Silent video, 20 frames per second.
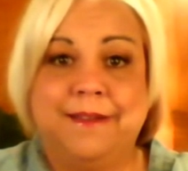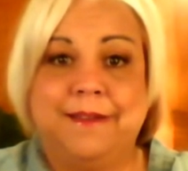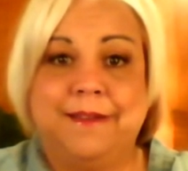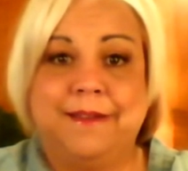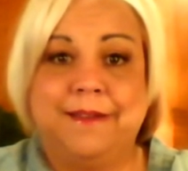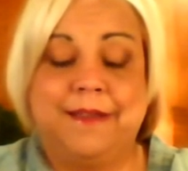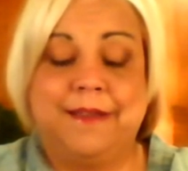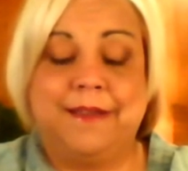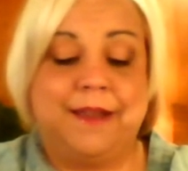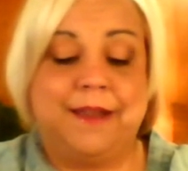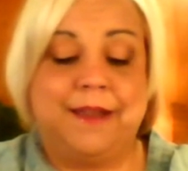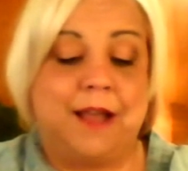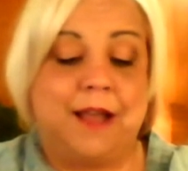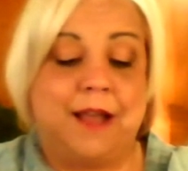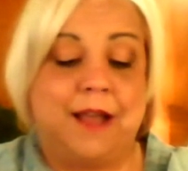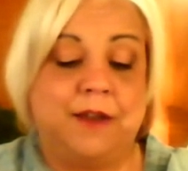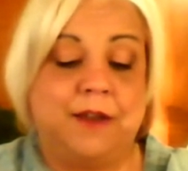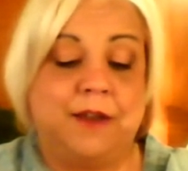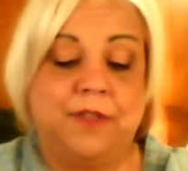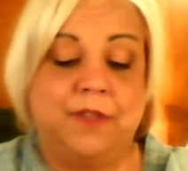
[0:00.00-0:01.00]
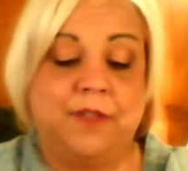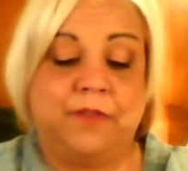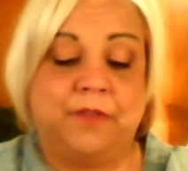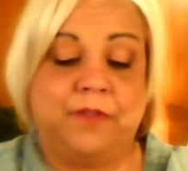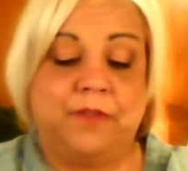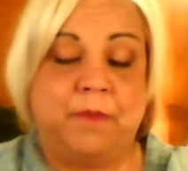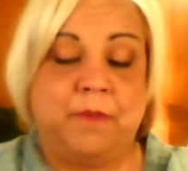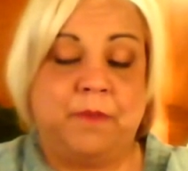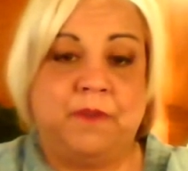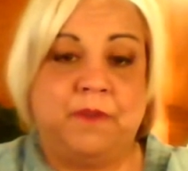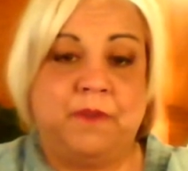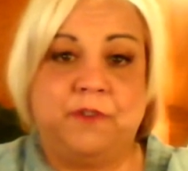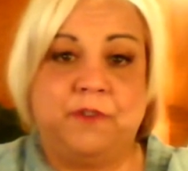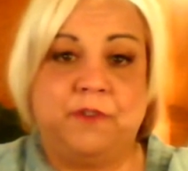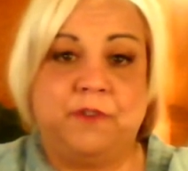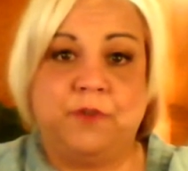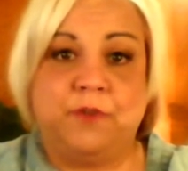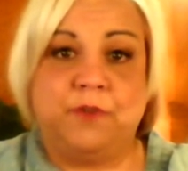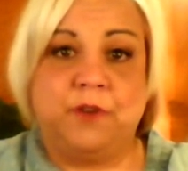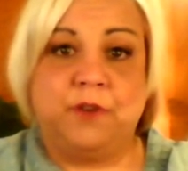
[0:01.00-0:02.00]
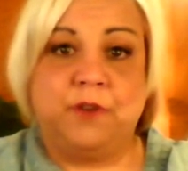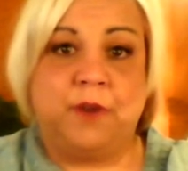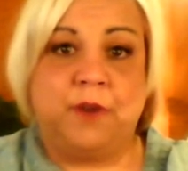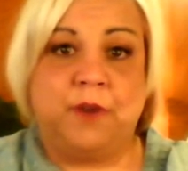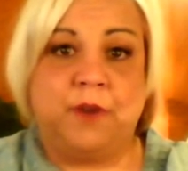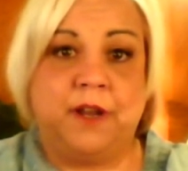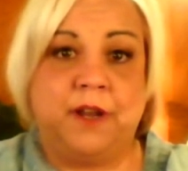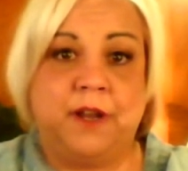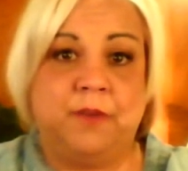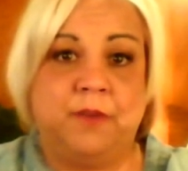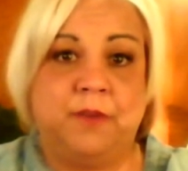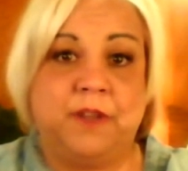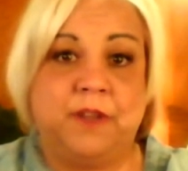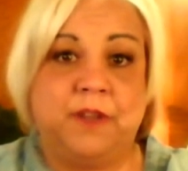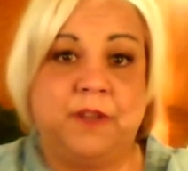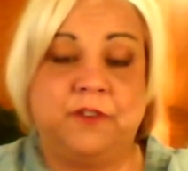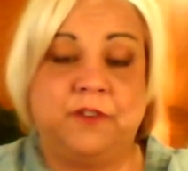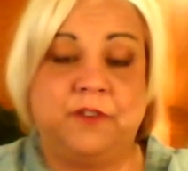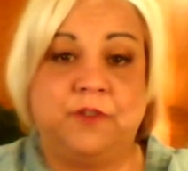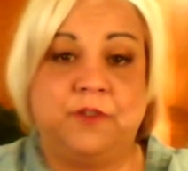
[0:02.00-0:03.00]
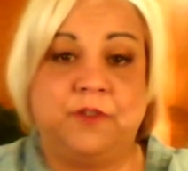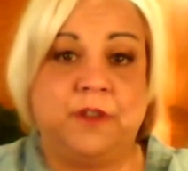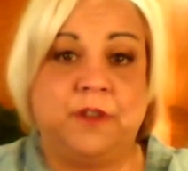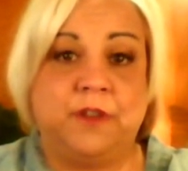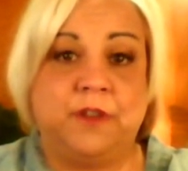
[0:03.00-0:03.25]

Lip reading: And I know that's a bit of a trend right now, but it's a trend